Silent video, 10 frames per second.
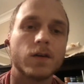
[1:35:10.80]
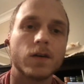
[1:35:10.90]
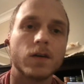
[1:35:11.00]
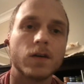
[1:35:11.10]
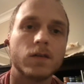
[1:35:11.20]

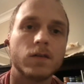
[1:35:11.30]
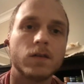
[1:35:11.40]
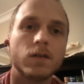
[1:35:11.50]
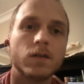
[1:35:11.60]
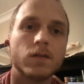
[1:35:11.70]
her,
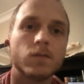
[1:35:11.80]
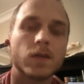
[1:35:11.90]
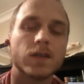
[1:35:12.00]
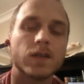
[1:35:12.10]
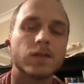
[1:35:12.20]

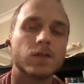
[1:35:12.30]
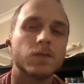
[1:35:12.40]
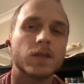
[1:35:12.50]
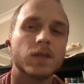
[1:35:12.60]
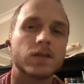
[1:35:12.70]
because it
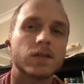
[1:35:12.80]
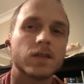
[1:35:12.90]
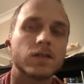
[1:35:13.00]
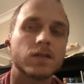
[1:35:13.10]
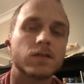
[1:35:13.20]
wouldn't make
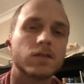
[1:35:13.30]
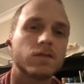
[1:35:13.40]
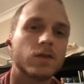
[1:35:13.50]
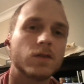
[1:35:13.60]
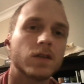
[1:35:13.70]
sense
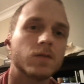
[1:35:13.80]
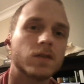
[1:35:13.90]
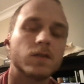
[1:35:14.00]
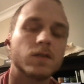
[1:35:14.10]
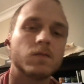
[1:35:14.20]
for them
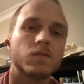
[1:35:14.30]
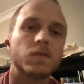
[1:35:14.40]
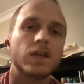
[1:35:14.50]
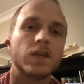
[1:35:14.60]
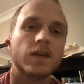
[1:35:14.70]
to
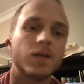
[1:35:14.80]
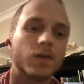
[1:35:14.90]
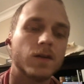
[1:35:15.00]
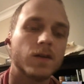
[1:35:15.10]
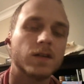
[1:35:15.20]
kidnap
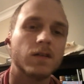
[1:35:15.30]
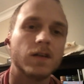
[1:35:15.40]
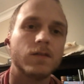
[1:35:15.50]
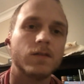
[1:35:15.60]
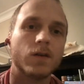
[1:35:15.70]
her and then
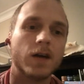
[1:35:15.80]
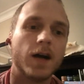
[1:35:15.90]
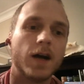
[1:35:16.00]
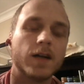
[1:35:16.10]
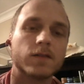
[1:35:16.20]
leave her
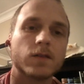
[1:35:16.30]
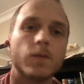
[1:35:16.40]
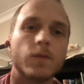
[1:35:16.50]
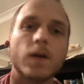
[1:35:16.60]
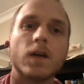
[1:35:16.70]
dying
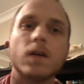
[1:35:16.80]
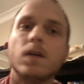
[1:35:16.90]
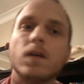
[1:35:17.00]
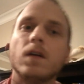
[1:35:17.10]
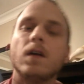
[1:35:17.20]
somewhere.
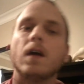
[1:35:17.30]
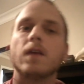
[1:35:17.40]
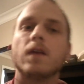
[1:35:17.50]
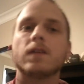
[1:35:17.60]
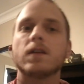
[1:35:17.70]

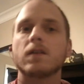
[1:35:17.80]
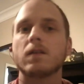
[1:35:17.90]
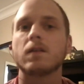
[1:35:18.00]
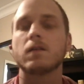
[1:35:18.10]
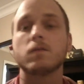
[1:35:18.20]
I think
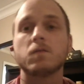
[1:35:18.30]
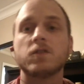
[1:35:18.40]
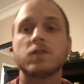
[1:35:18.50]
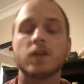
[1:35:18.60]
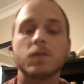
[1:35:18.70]

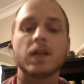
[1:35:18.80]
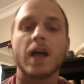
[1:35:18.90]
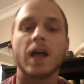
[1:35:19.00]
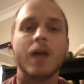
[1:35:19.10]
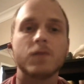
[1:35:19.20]
something
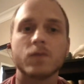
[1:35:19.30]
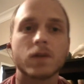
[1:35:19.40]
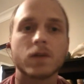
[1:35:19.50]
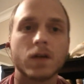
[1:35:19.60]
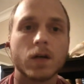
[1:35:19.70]
happened with
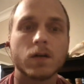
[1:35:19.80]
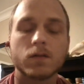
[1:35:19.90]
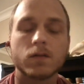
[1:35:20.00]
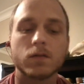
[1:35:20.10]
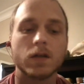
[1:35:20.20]
her.
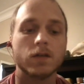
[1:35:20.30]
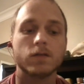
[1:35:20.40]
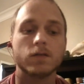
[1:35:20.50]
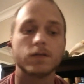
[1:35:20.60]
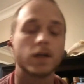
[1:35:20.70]
Either
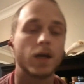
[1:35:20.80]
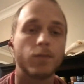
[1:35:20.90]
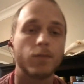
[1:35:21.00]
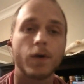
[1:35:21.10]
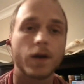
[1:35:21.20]
she got
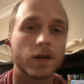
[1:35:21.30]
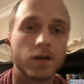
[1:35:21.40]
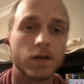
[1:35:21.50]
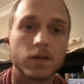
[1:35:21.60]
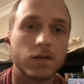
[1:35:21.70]
pregnant,
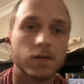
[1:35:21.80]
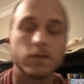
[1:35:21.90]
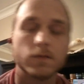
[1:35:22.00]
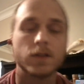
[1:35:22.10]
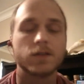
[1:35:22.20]

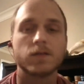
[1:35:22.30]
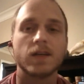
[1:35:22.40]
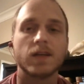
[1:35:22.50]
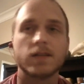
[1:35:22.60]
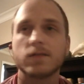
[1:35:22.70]
which
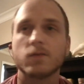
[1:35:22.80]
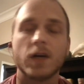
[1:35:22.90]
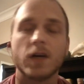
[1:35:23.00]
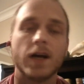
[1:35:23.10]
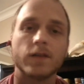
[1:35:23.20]
that's
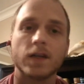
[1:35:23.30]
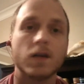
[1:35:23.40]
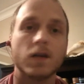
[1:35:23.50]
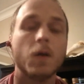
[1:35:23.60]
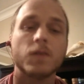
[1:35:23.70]
way out
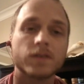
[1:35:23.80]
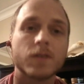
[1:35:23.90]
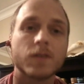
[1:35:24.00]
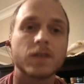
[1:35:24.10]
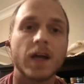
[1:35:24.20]
there, but
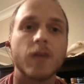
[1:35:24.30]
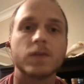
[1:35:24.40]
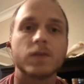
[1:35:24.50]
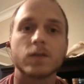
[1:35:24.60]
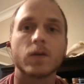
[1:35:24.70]
something
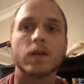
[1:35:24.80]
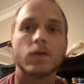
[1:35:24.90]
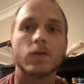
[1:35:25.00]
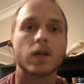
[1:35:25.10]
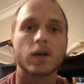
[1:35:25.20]
happened to where they
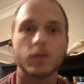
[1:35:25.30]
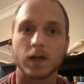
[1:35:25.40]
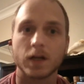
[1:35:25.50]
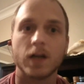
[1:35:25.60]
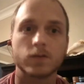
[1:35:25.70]
were like, oh my
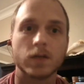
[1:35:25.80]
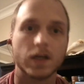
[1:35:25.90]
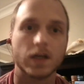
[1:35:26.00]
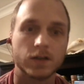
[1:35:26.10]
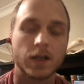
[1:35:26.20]
gosh, we got
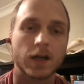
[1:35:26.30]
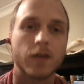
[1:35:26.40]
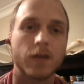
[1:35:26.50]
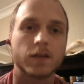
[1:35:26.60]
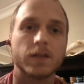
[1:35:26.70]
to check
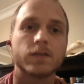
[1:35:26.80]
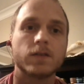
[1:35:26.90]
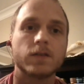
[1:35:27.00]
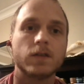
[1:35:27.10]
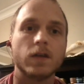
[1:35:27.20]
out this
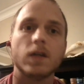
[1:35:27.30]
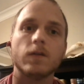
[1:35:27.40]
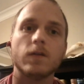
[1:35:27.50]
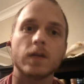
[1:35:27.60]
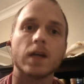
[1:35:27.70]

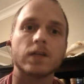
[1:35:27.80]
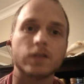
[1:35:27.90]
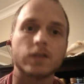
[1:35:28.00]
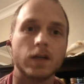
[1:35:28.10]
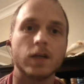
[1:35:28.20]
and we got to
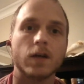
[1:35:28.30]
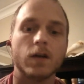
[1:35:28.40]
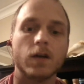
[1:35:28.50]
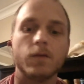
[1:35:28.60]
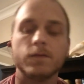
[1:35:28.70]
study her.
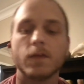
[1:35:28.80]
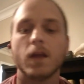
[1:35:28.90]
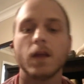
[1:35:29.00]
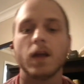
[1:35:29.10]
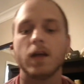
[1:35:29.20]

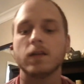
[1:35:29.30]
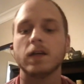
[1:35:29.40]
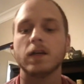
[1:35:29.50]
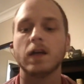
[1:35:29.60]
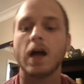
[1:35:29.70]
And
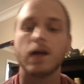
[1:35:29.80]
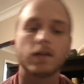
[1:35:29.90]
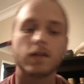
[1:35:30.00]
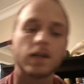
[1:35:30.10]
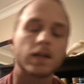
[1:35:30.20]
then I
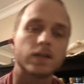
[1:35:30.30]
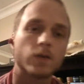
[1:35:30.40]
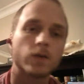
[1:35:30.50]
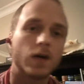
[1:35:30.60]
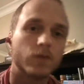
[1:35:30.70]
think that's
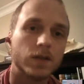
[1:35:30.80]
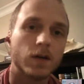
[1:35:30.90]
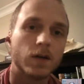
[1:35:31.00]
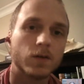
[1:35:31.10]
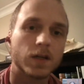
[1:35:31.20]
why we
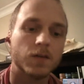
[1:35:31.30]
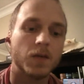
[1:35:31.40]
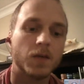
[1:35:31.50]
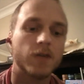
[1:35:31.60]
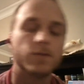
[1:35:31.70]
don't get
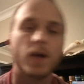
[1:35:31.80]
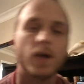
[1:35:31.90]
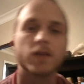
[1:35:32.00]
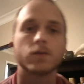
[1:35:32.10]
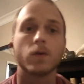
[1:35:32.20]
Maeve's
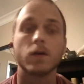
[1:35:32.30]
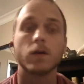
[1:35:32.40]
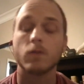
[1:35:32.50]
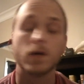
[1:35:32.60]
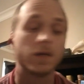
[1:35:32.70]
backstory,
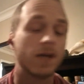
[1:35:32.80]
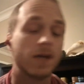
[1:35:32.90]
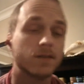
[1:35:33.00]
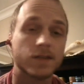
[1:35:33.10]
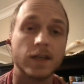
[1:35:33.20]
why we
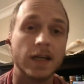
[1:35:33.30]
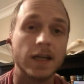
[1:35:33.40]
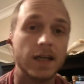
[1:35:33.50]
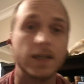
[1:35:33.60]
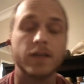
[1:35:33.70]
haven't seen
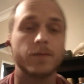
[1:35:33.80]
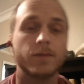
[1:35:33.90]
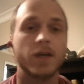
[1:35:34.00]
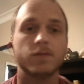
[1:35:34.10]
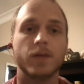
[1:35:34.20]
any of
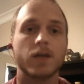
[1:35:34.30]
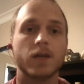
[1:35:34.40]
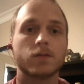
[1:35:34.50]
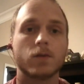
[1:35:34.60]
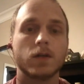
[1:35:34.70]
Maeve's
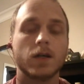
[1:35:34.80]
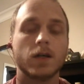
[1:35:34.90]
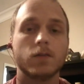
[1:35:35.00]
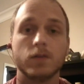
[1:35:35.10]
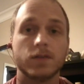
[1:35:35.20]
backstory yet.
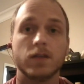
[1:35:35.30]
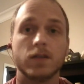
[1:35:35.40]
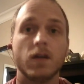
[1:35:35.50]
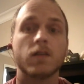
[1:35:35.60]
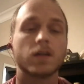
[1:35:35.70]
We've seen
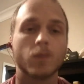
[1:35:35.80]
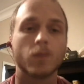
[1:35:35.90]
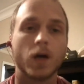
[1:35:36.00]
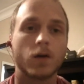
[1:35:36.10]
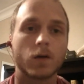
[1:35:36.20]
nothing
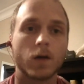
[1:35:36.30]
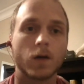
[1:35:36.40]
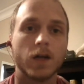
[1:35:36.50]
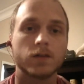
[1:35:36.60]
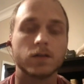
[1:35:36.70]
about her
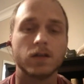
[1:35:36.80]
creation,